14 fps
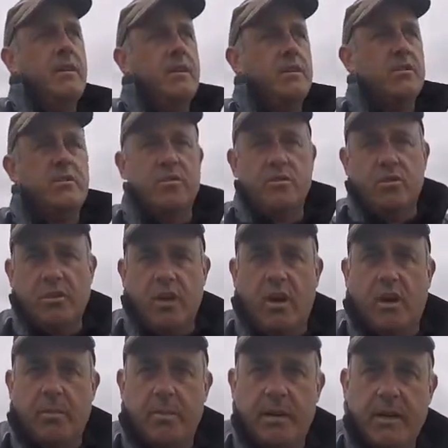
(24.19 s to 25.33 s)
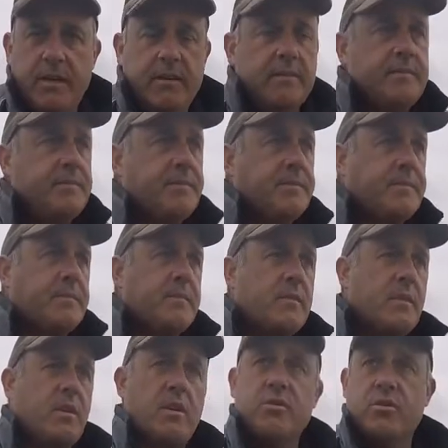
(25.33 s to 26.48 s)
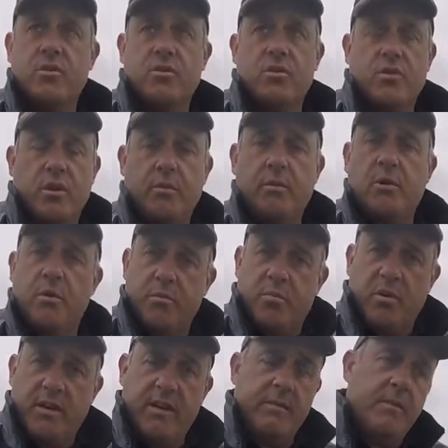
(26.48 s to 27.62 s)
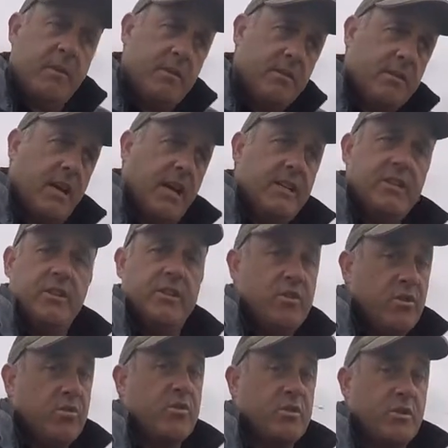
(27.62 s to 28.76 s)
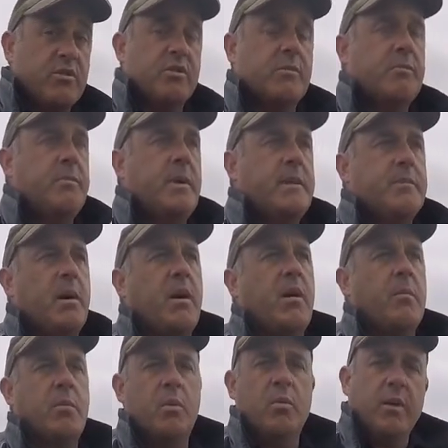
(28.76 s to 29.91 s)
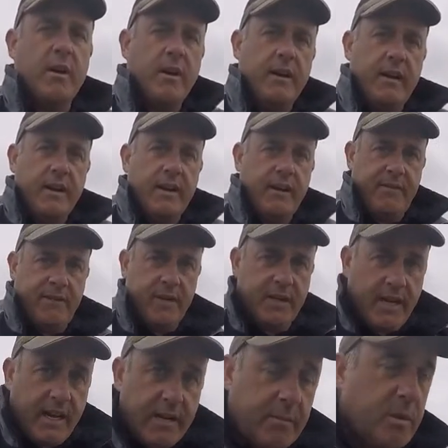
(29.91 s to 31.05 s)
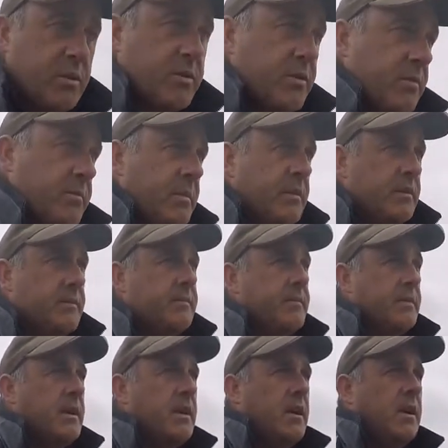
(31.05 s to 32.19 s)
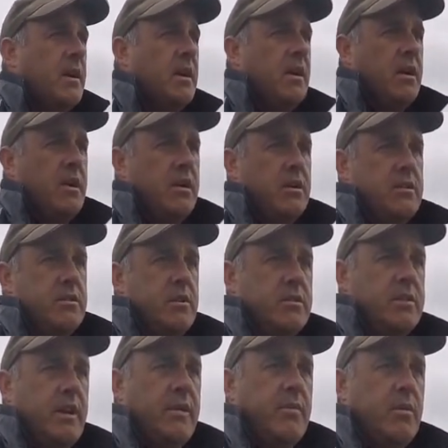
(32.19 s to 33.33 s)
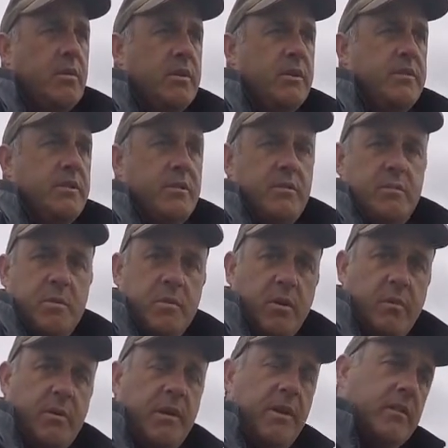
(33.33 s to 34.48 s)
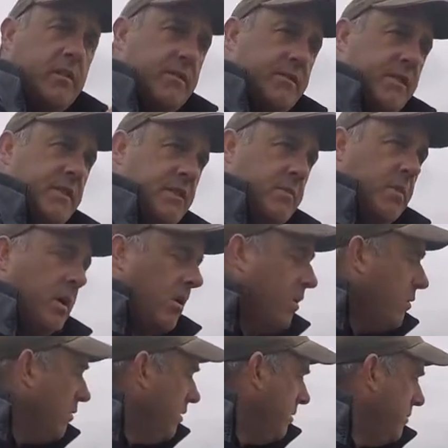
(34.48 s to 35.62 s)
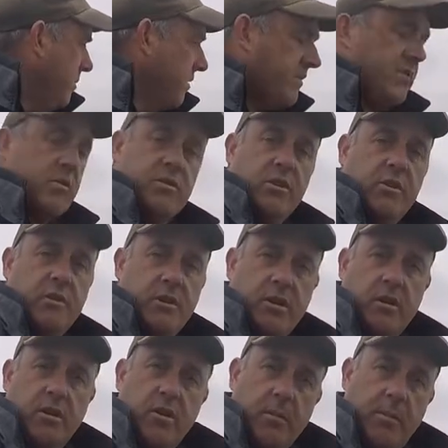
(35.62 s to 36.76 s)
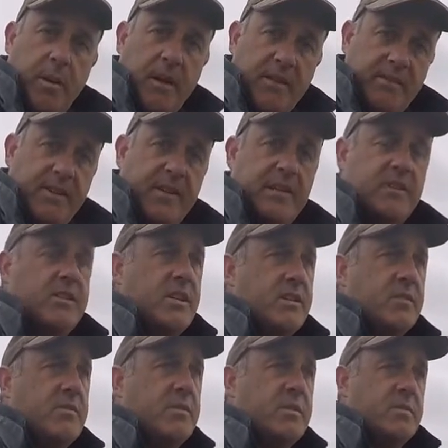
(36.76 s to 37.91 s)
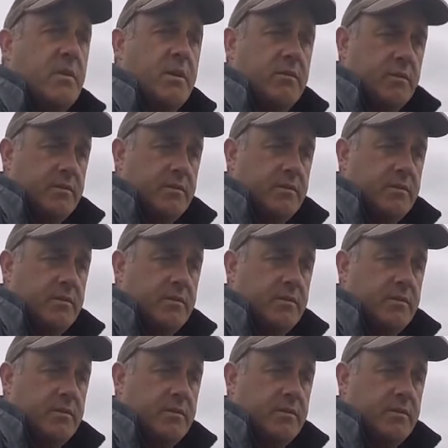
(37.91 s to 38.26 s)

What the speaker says: There's some good carp in here, there's some good bream, tench, and there's also some big barbel if you can get in amongst them. Like I say, what I'm going to do is predominantly I'm going to fish the pole, but I've also got pellet feeder set up as well.